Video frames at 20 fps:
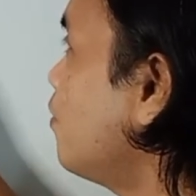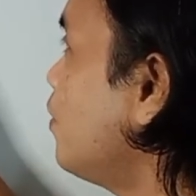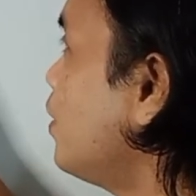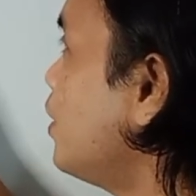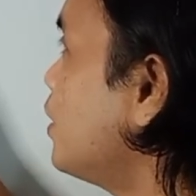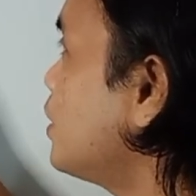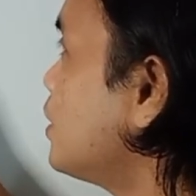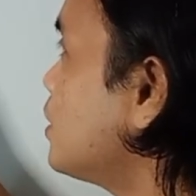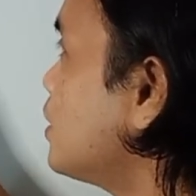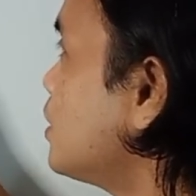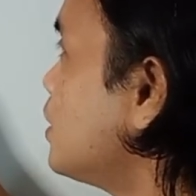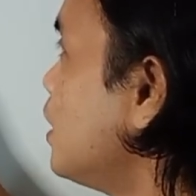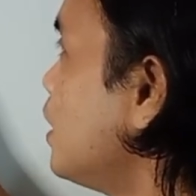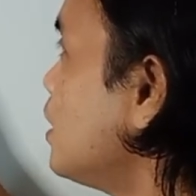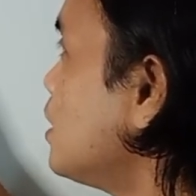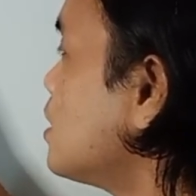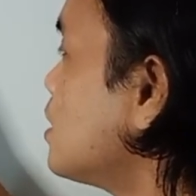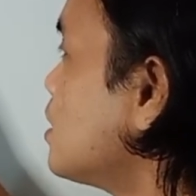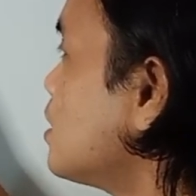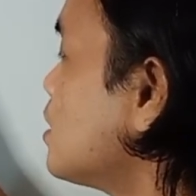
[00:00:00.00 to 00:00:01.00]
here
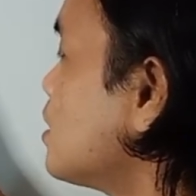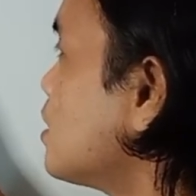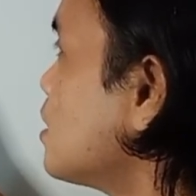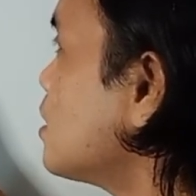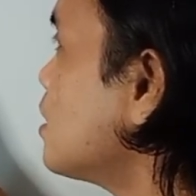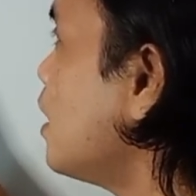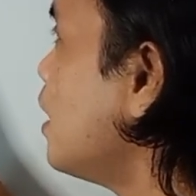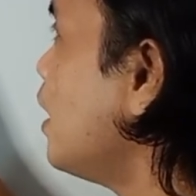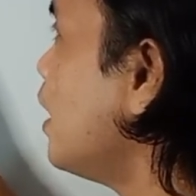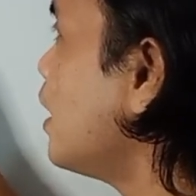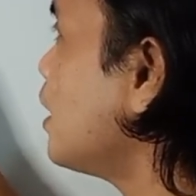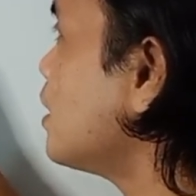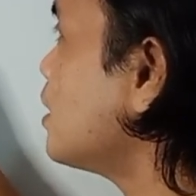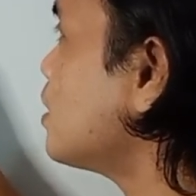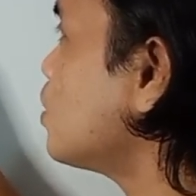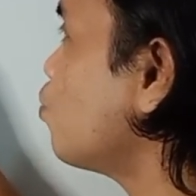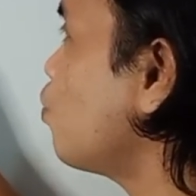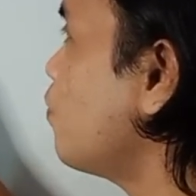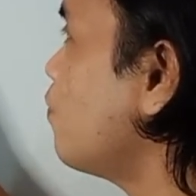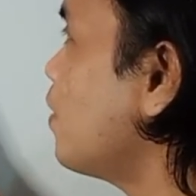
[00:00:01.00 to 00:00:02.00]
6x,
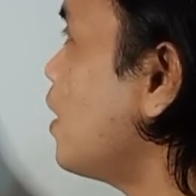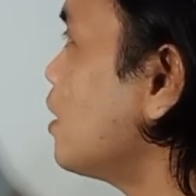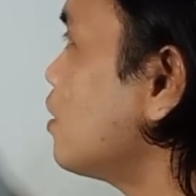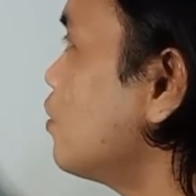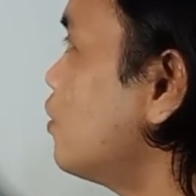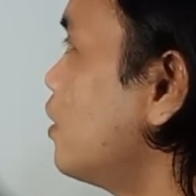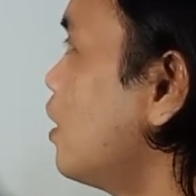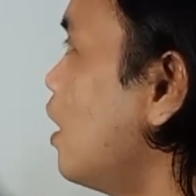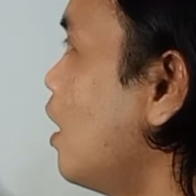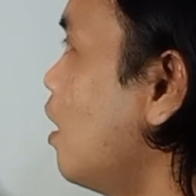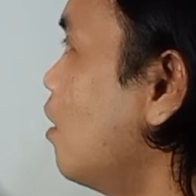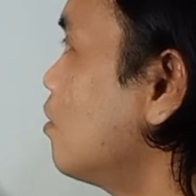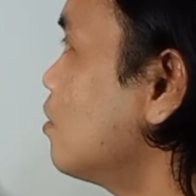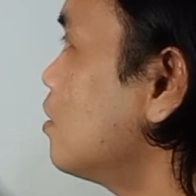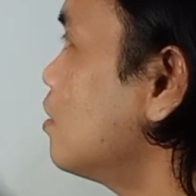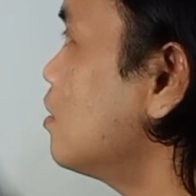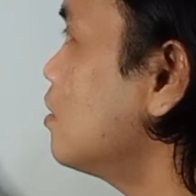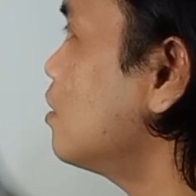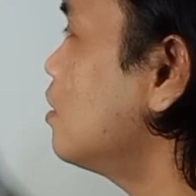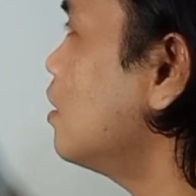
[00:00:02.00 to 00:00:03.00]
we factored
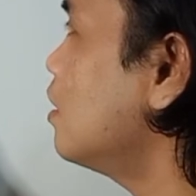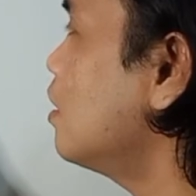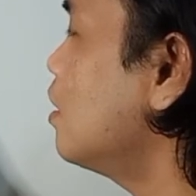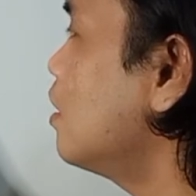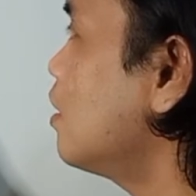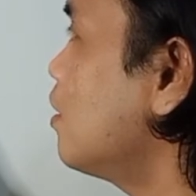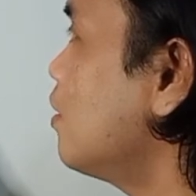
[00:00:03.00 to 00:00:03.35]
out the